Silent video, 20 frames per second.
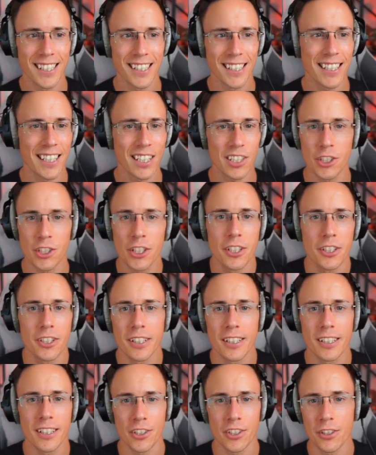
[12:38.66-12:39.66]
that's good,
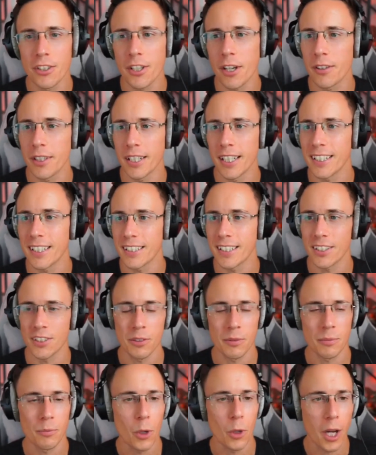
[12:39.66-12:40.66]
because you know that it
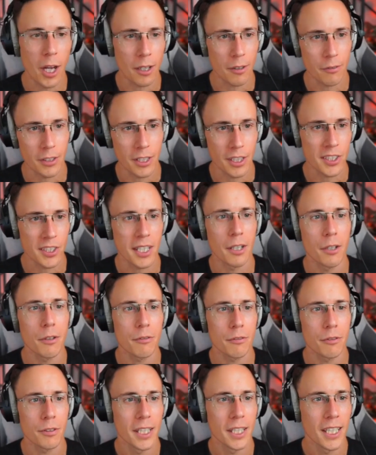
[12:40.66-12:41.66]
doesn't work for
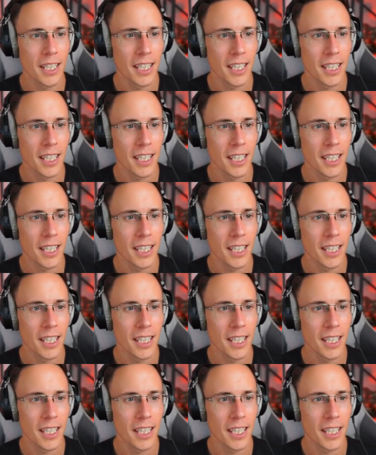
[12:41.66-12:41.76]
yourself.